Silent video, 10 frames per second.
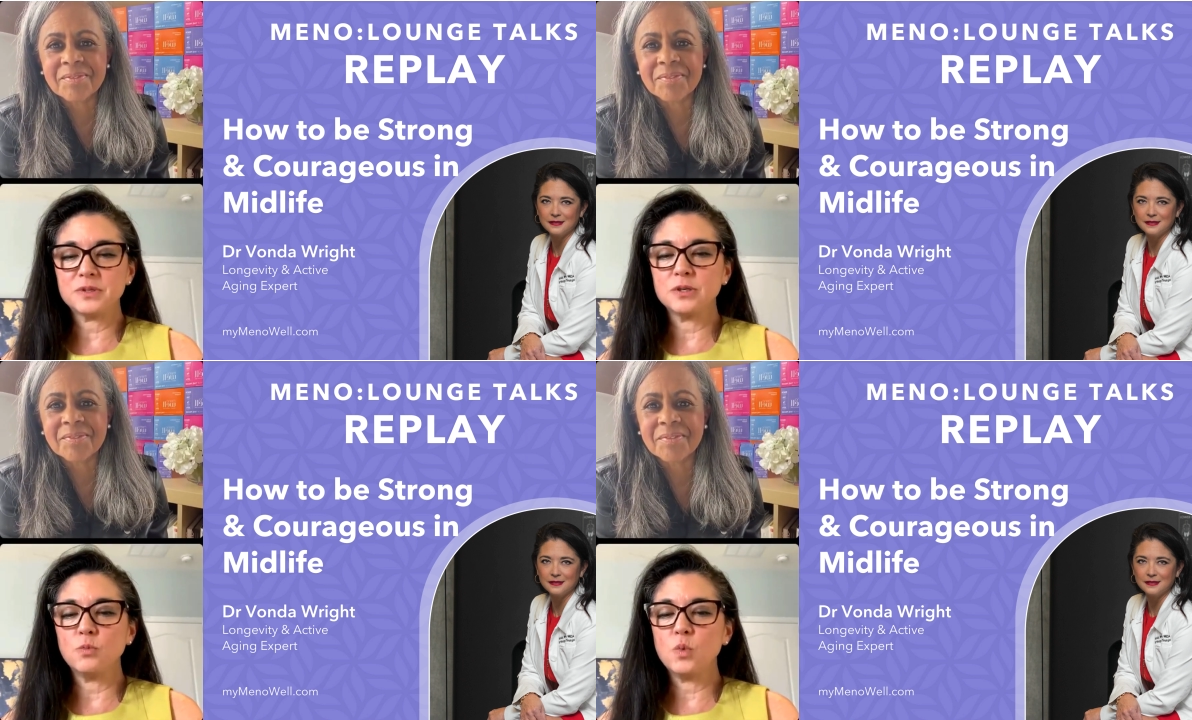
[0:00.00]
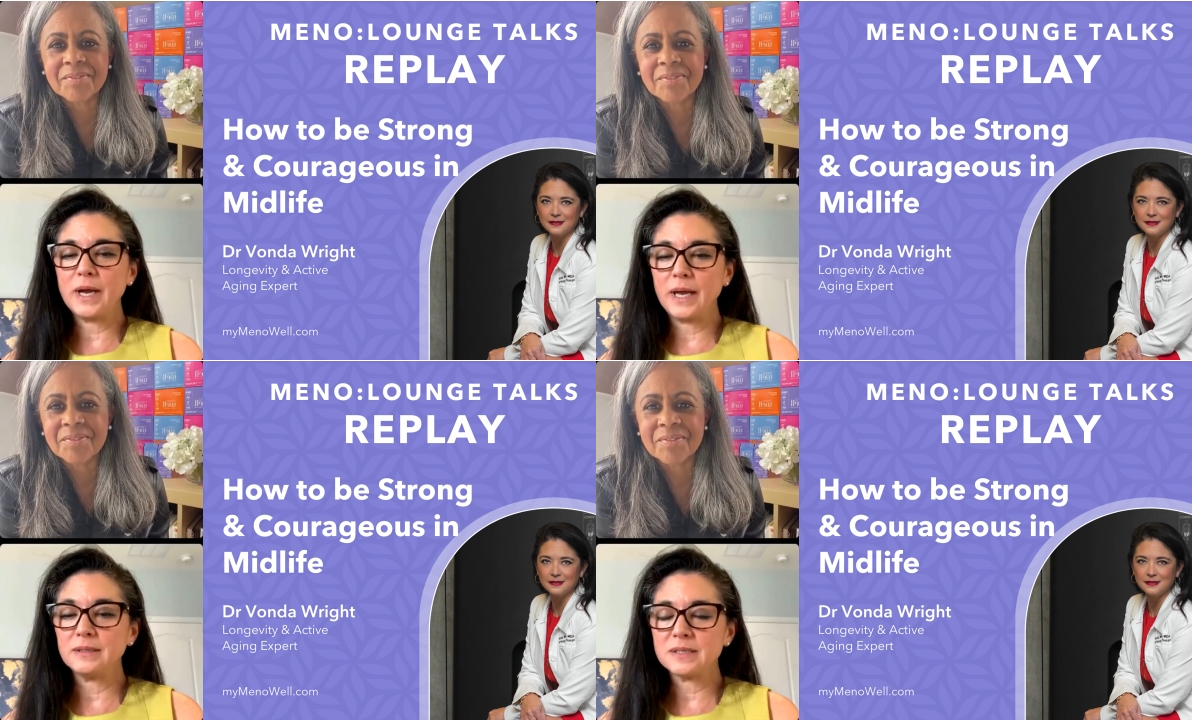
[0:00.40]
Speaker 1: some
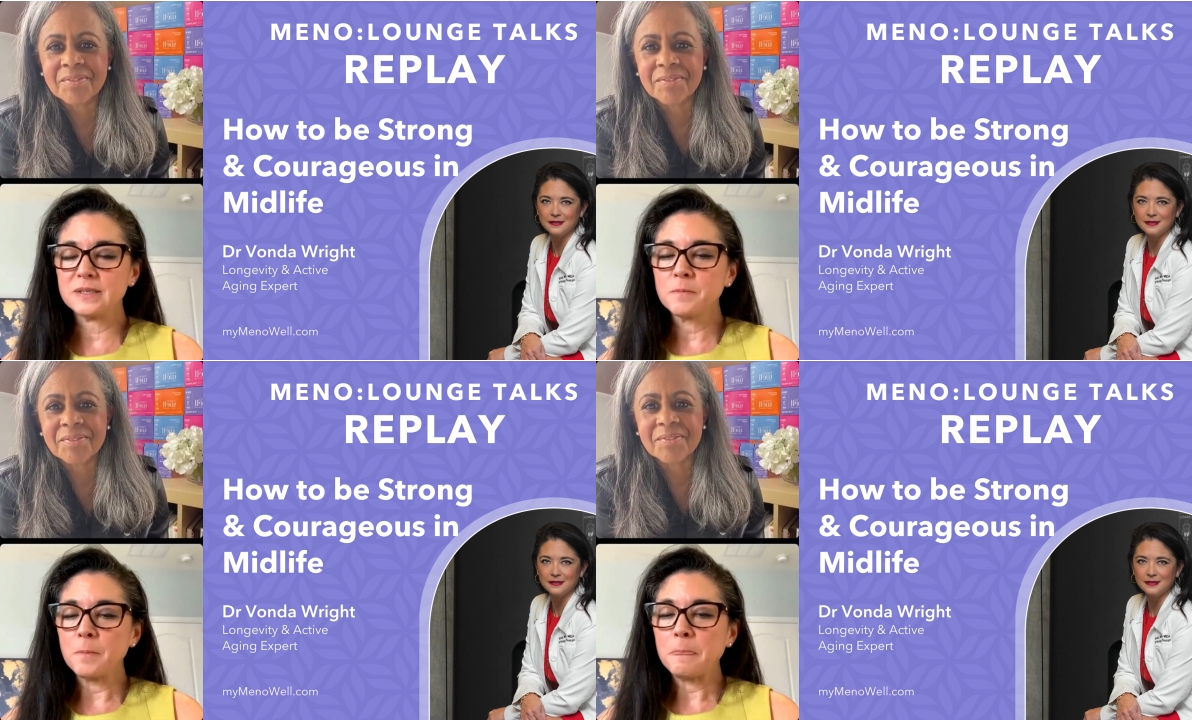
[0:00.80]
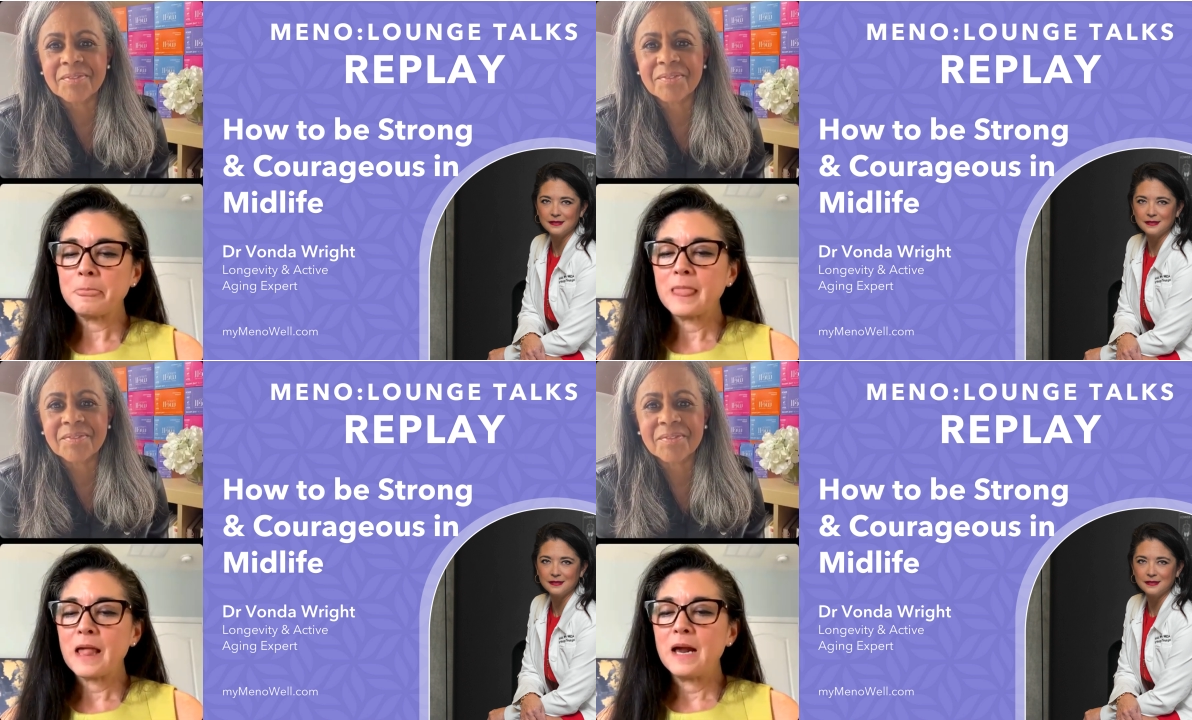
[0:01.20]
weights,
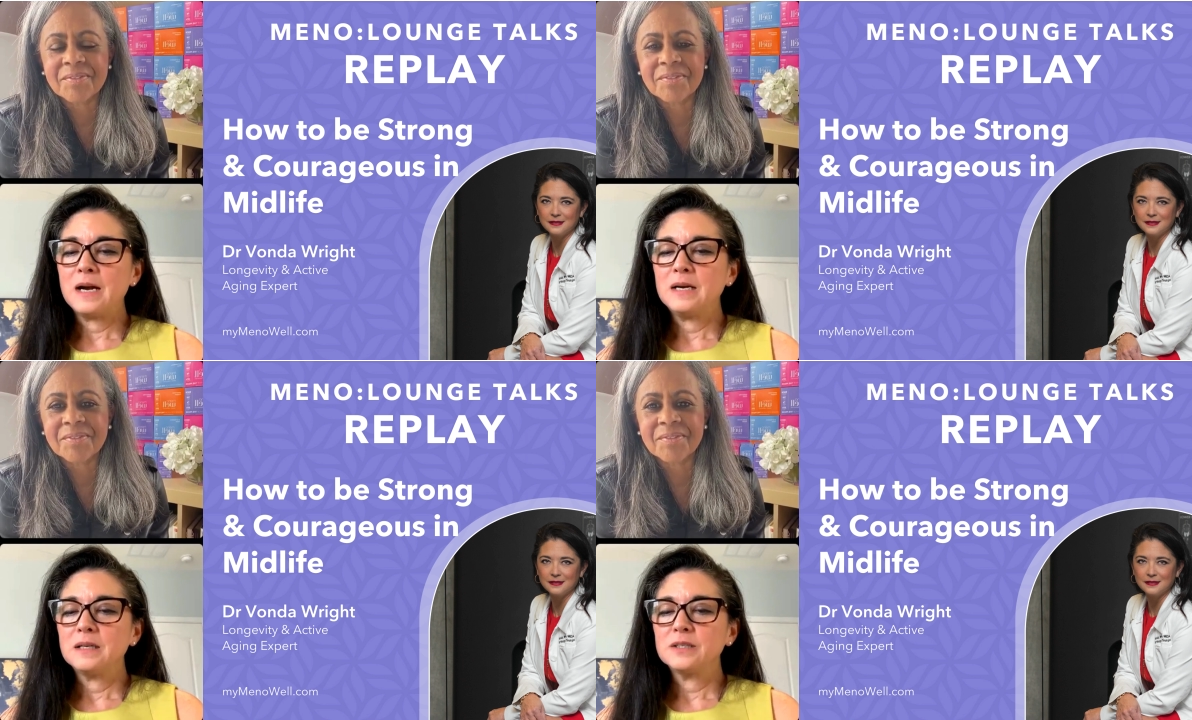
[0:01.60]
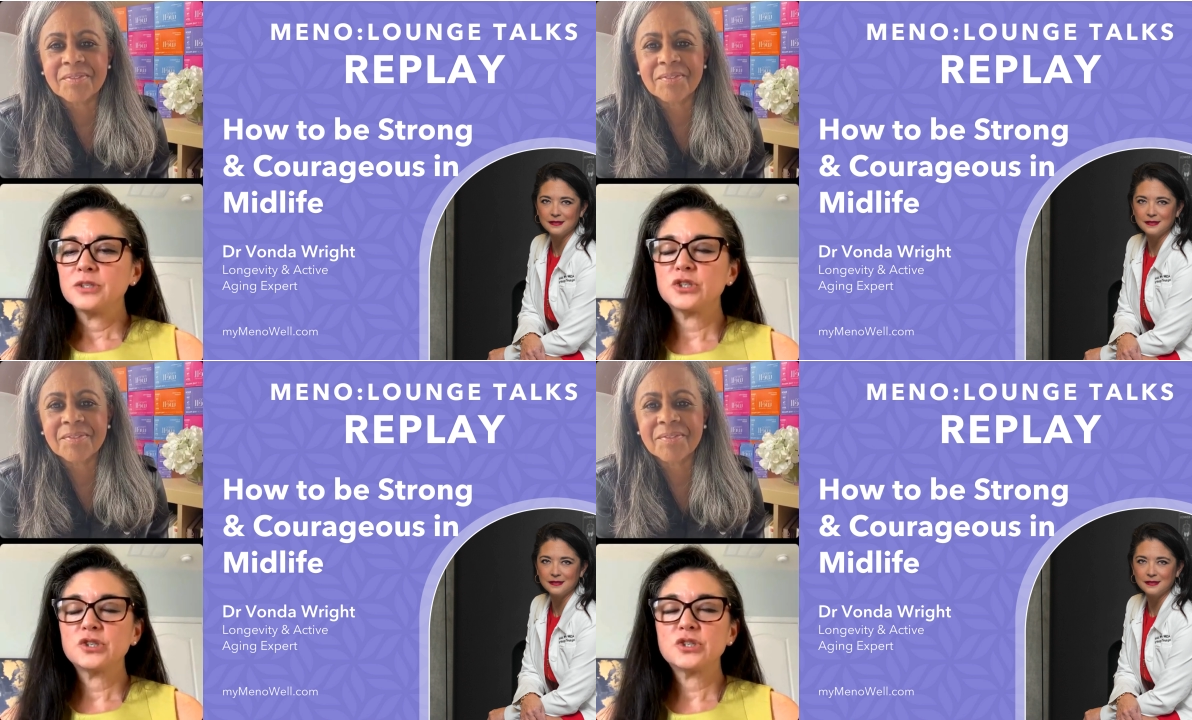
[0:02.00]

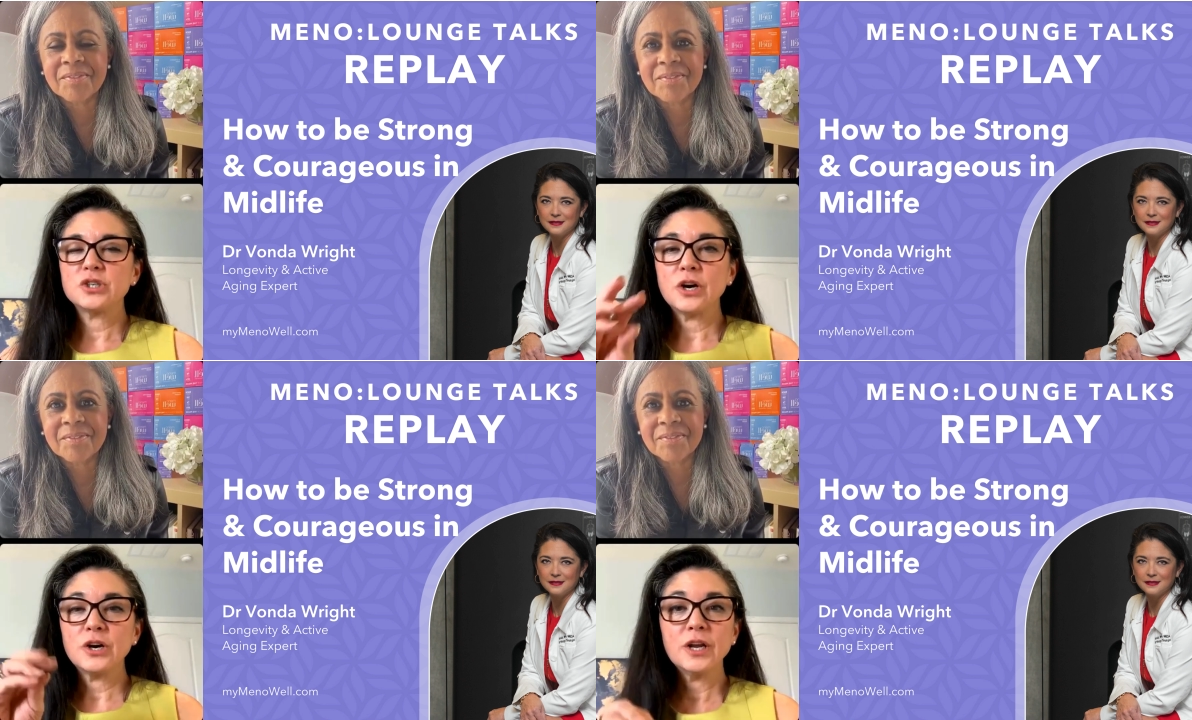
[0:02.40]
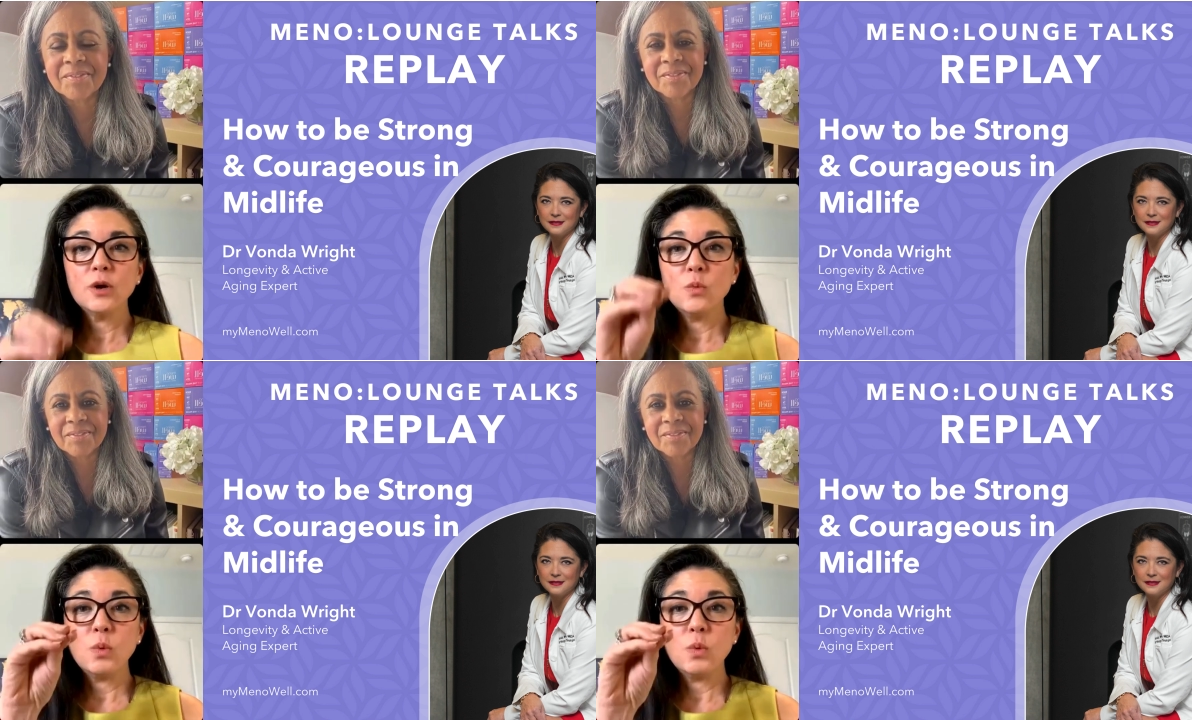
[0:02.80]
starting